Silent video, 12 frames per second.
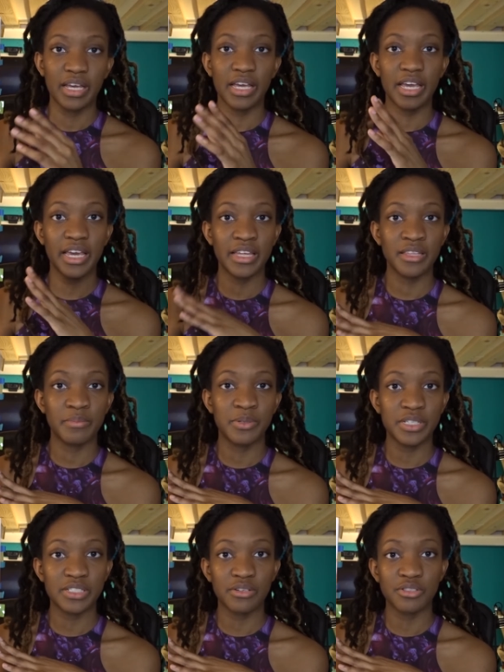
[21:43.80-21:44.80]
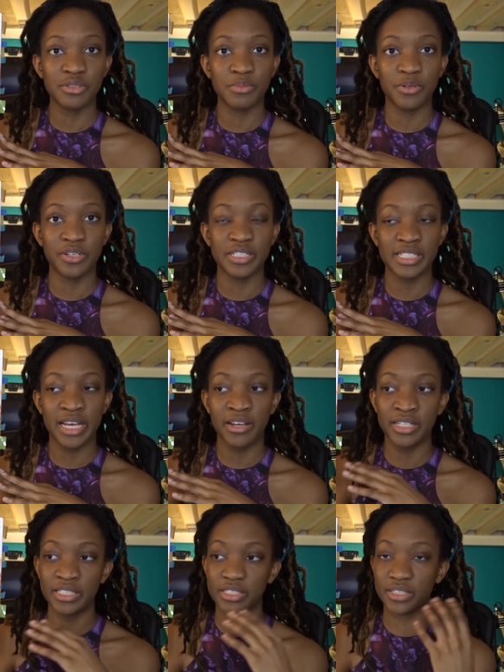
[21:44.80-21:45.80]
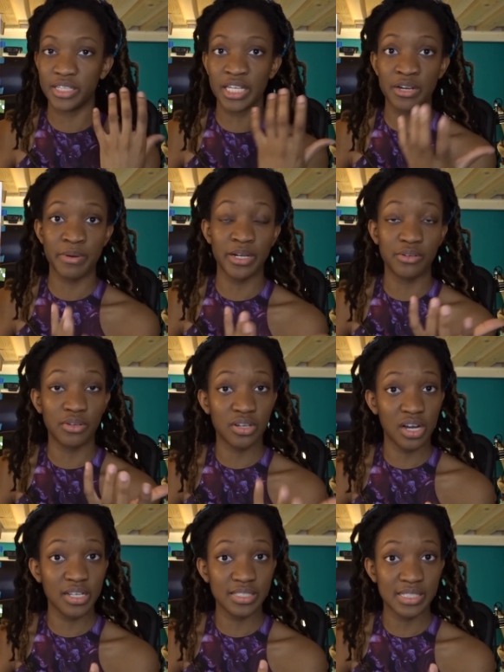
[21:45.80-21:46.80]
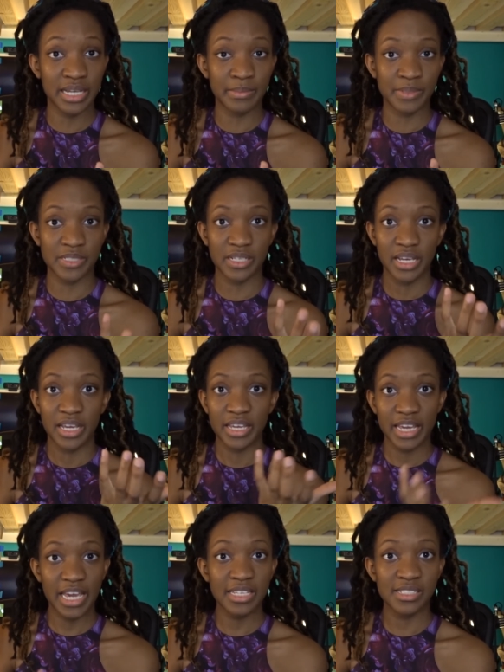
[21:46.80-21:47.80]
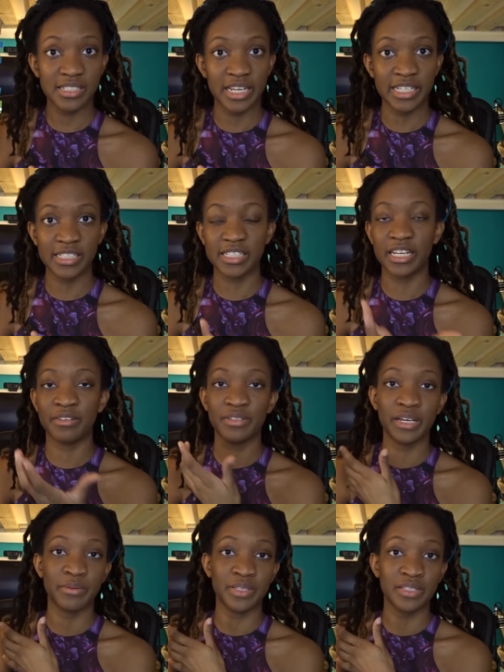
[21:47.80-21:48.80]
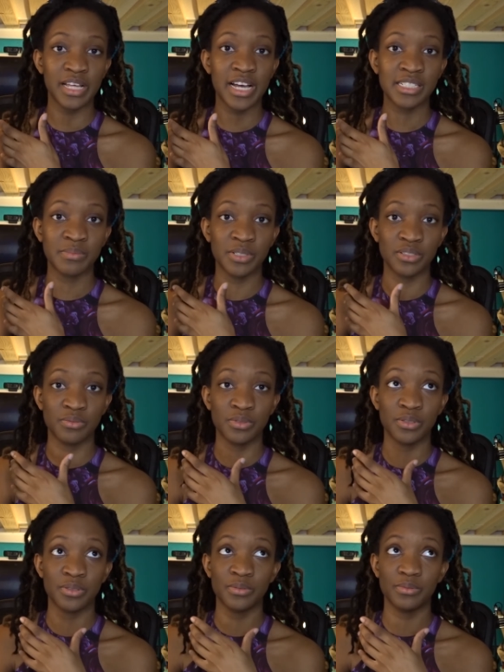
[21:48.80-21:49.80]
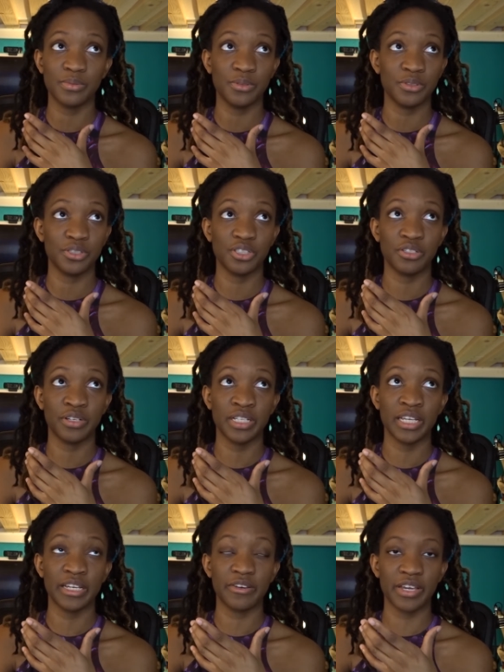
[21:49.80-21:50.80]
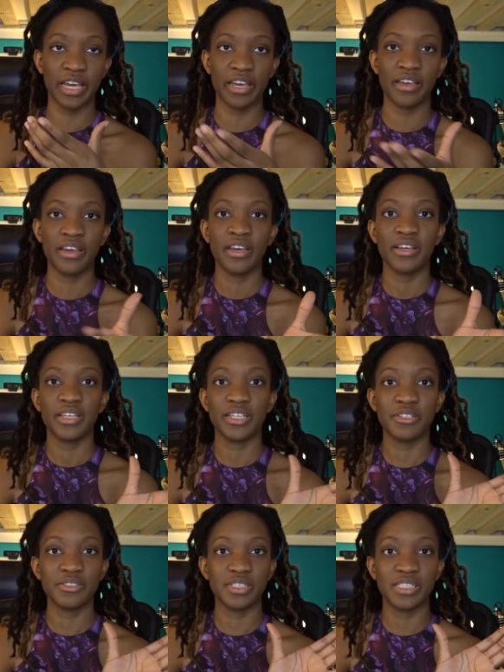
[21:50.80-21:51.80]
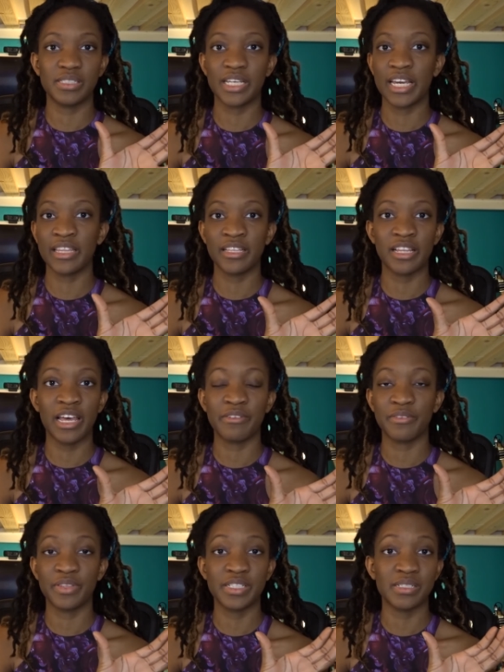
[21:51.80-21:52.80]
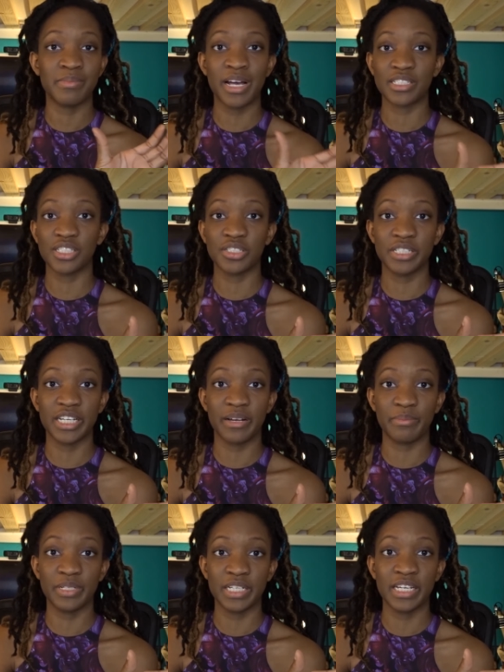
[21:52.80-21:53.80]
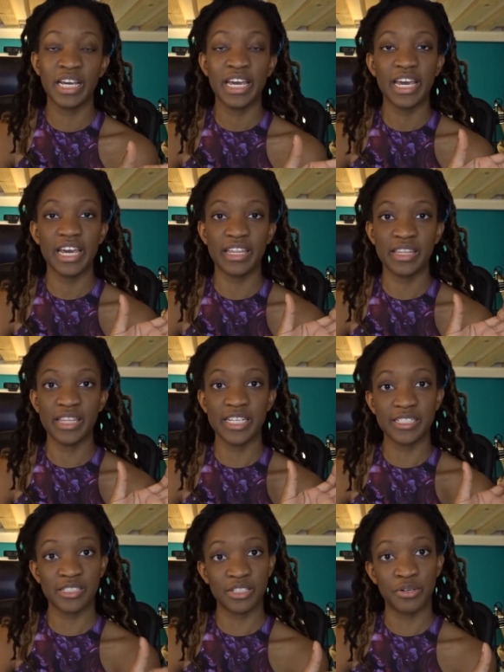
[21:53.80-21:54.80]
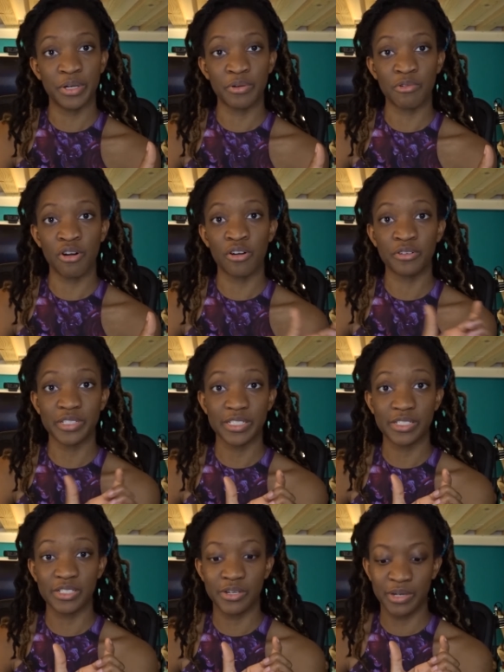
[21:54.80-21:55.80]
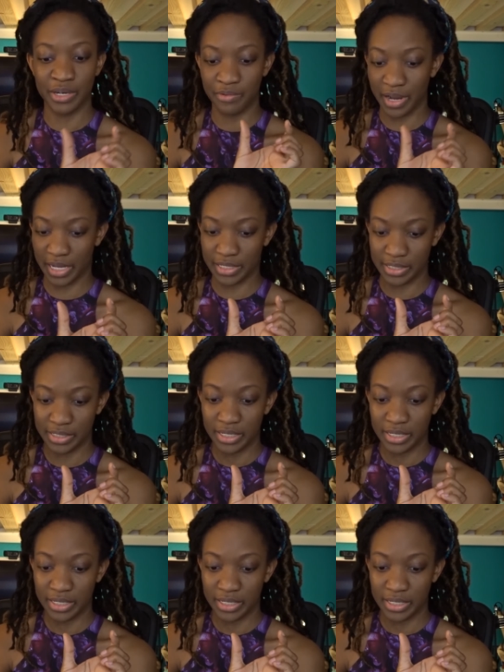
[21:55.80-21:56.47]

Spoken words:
And the book is also broken down into theoretical concepts, case studies, kind of like with the last books where we were showing like, okay, here's a day in the life of this imaginary company, and this is going wrong or this is going right.